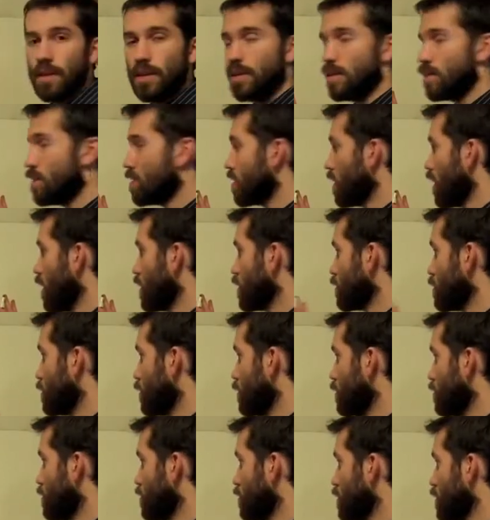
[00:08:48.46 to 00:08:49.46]
ones, as
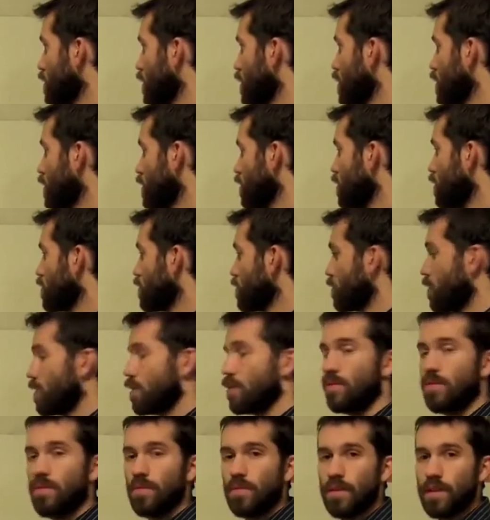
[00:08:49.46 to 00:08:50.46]
opposed to say this
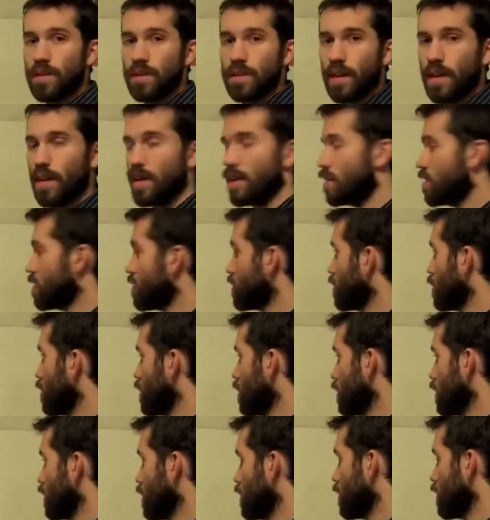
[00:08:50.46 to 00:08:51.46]
one, which says
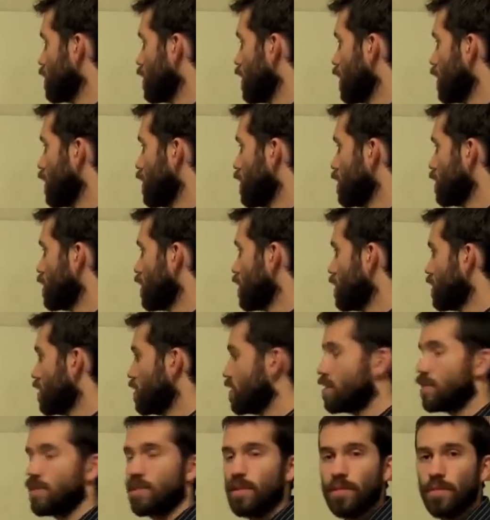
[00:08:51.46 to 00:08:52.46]
that
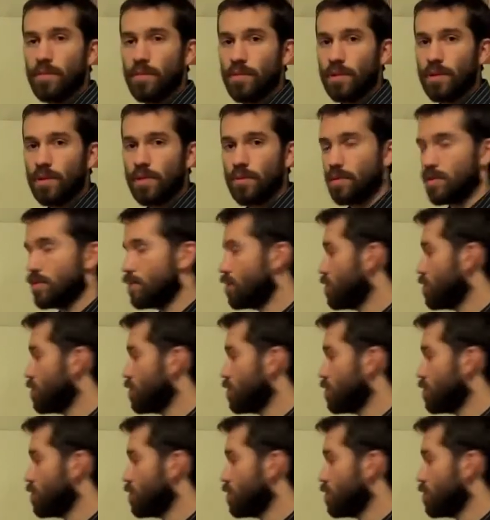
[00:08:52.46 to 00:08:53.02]
this symbol equals